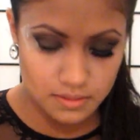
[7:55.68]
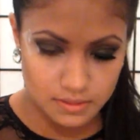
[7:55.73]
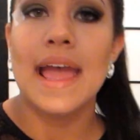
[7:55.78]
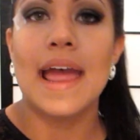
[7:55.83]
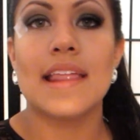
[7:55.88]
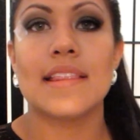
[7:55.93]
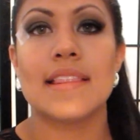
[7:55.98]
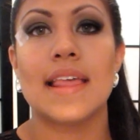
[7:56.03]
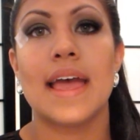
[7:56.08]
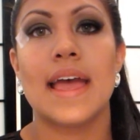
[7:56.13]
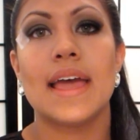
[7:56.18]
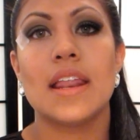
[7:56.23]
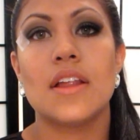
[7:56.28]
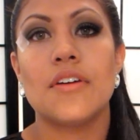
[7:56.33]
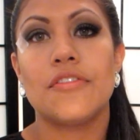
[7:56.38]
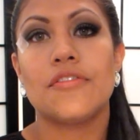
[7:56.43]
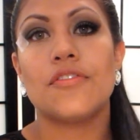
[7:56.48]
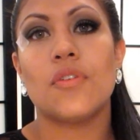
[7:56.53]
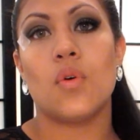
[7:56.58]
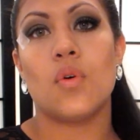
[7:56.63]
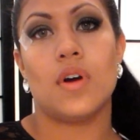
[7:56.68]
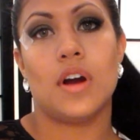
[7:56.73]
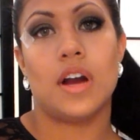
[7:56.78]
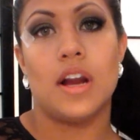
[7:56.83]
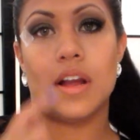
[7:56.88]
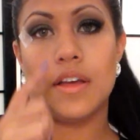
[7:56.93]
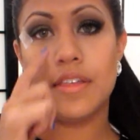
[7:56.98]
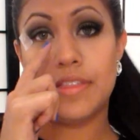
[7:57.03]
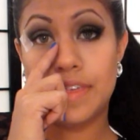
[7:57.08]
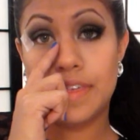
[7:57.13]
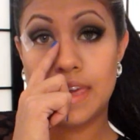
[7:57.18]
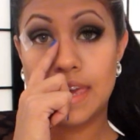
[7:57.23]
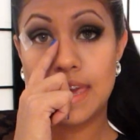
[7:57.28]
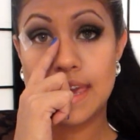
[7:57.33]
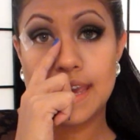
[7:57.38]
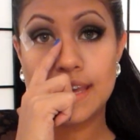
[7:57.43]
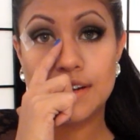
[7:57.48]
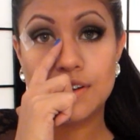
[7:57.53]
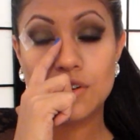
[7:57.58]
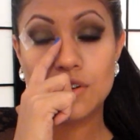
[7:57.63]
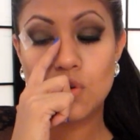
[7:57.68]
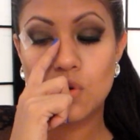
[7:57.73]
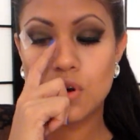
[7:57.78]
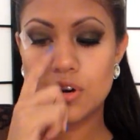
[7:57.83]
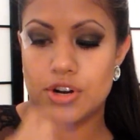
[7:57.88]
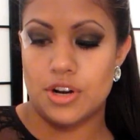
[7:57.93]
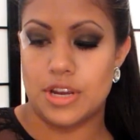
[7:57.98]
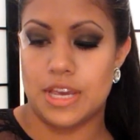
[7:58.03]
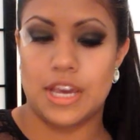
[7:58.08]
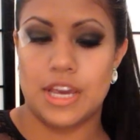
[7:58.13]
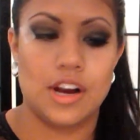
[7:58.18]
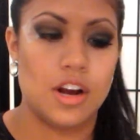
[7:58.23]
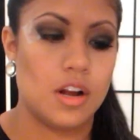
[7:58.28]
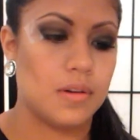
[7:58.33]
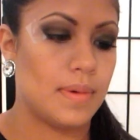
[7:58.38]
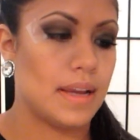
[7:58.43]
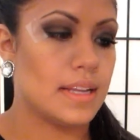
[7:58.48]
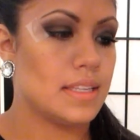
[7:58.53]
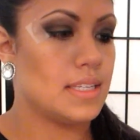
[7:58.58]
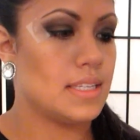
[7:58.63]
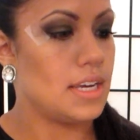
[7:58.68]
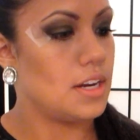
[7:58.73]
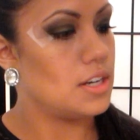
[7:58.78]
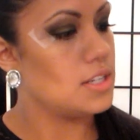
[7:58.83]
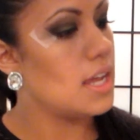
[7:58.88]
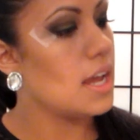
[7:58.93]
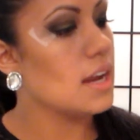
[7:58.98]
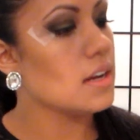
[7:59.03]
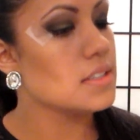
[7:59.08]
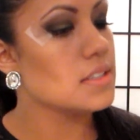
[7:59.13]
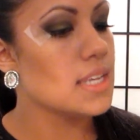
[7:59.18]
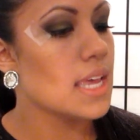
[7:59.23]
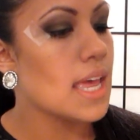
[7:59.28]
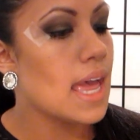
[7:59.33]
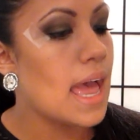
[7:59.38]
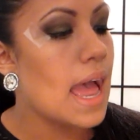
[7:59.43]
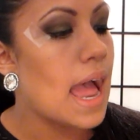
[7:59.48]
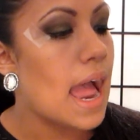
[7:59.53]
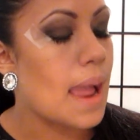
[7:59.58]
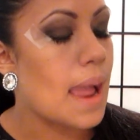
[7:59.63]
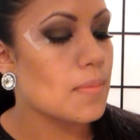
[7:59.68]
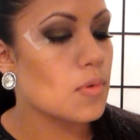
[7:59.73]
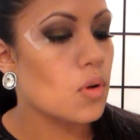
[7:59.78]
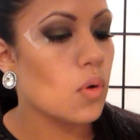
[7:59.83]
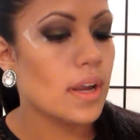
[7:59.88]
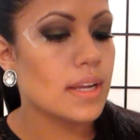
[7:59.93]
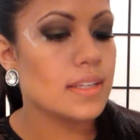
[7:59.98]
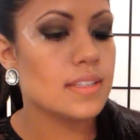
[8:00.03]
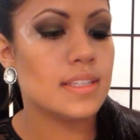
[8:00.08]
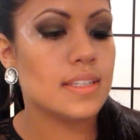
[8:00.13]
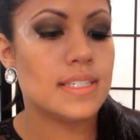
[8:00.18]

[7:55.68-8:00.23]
And then for the inner corner here on my tear duct, I'm going to